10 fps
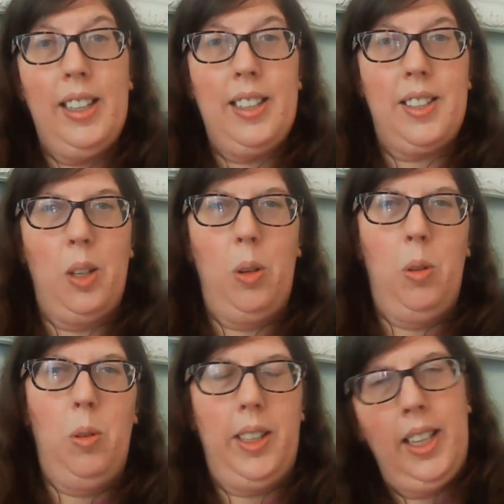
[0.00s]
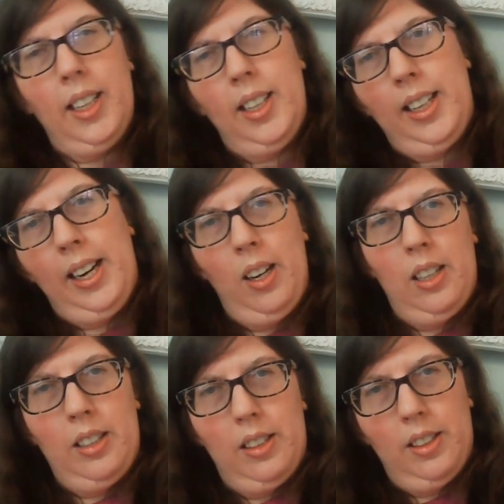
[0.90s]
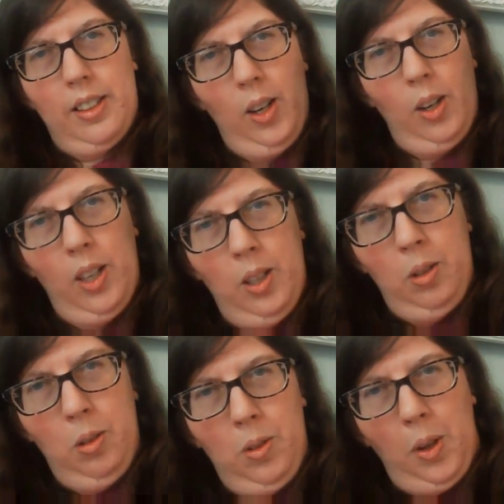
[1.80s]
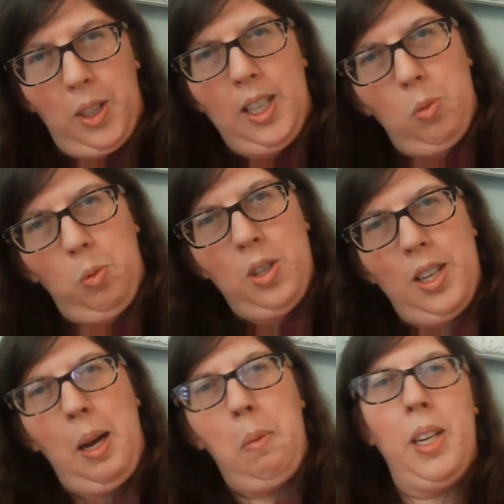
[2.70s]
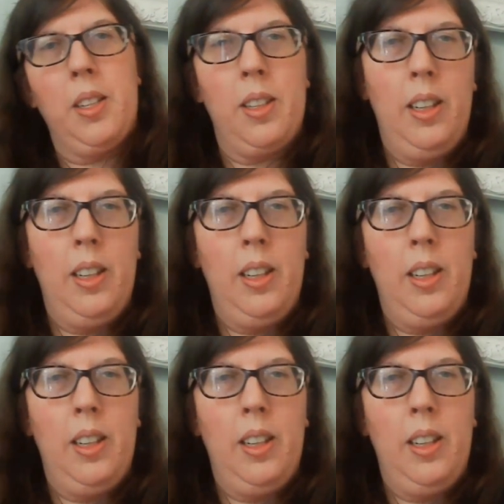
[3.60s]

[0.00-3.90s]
So yay, Aaron, hero, those kids weren't zombies.